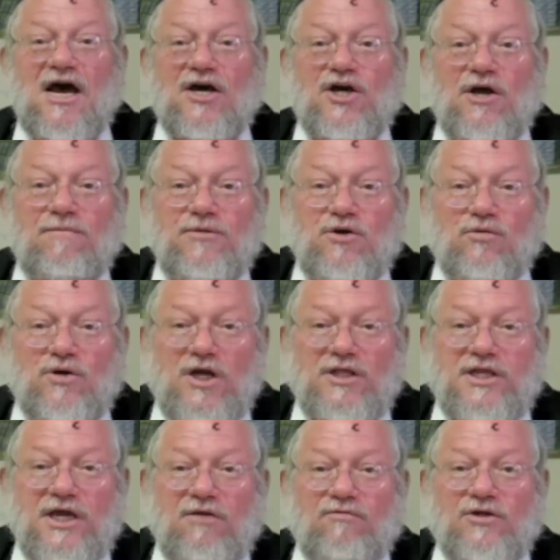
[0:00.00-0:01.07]
a
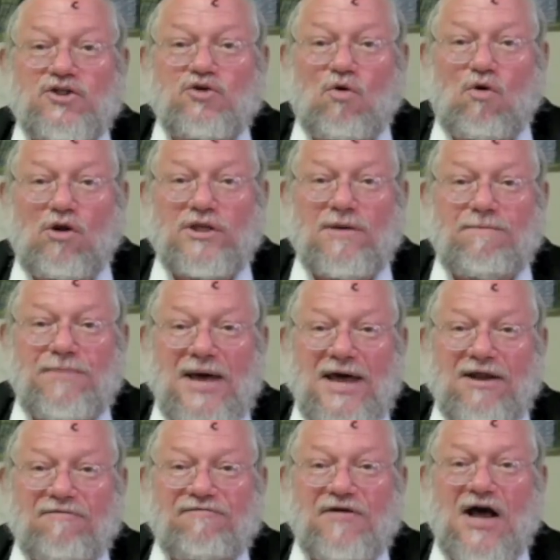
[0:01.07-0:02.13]
community which all the
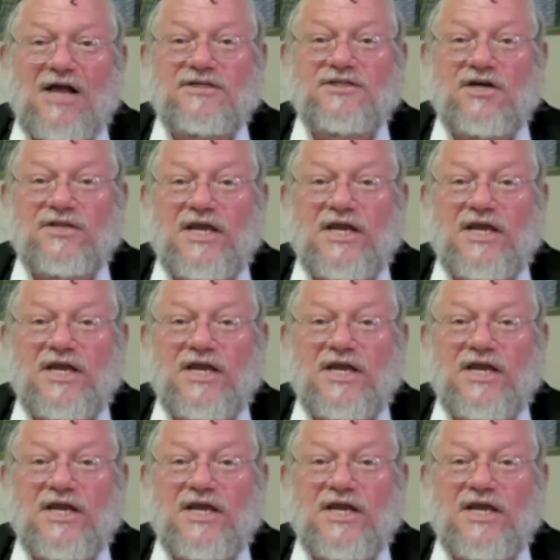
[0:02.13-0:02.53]
pedophiles